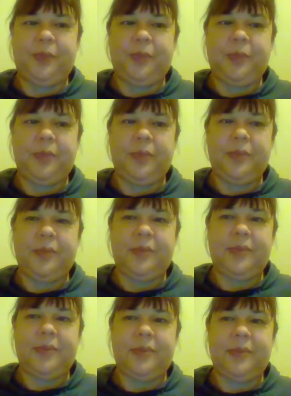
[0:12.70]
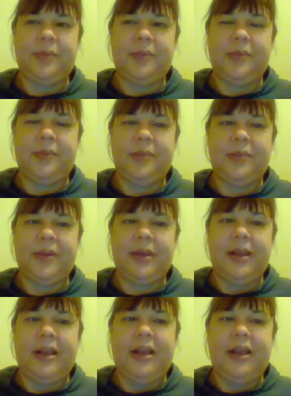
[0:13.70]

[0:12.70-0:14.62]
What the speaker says: Nothing is said.